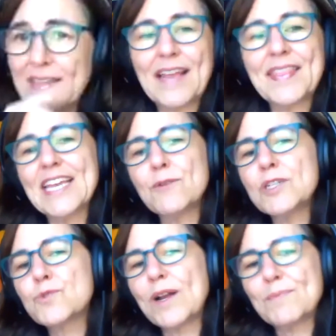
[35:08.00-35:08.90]
I think it
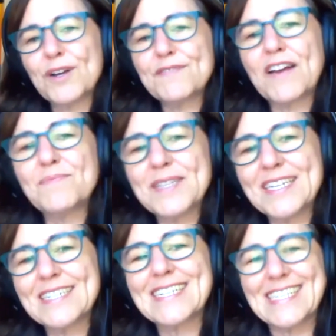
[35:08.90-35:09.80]
was 1.5
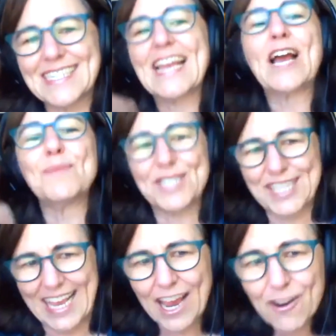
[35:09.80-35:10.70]
billion to say how
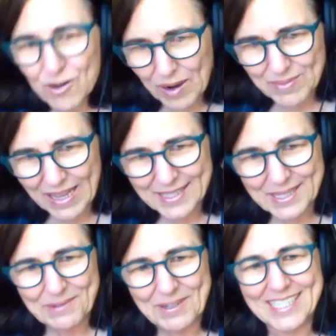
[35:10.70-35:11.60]
much they care about
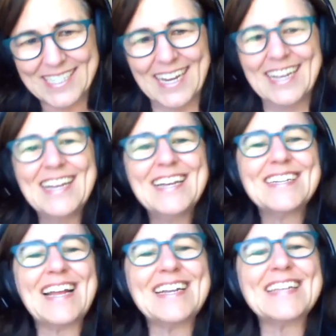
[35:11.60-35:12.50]
plastic waste,
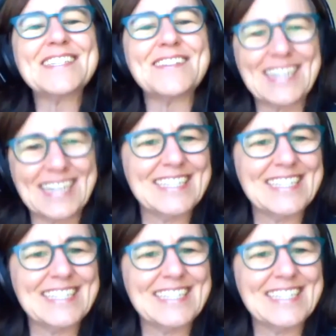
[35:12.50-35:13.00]
not necessarily to